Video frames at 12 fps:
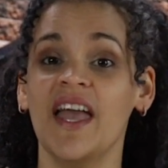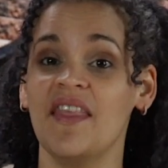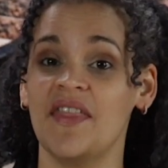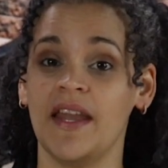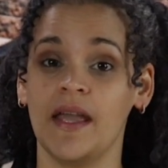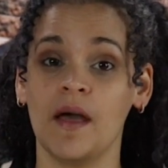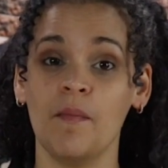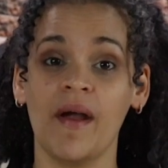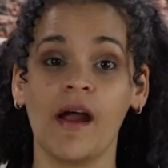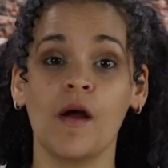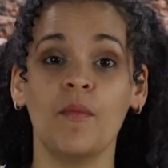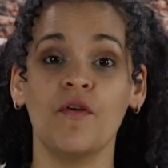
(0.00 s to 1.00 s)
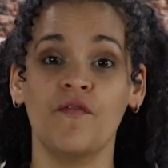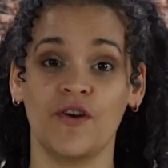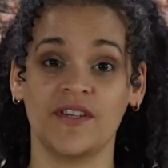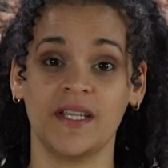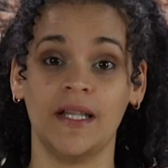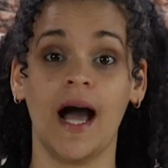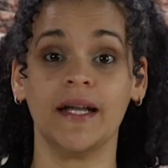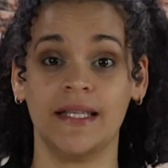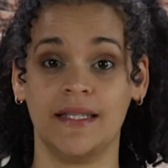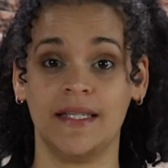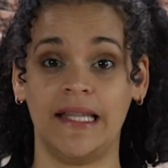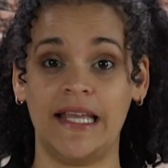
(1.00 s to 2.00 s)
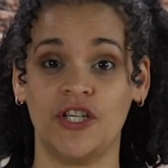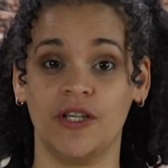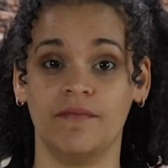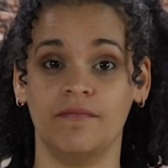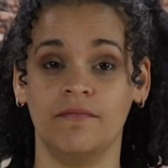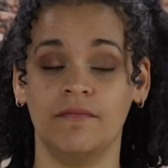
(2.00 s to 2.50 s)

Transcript: than a comparable Versa-Lok installation.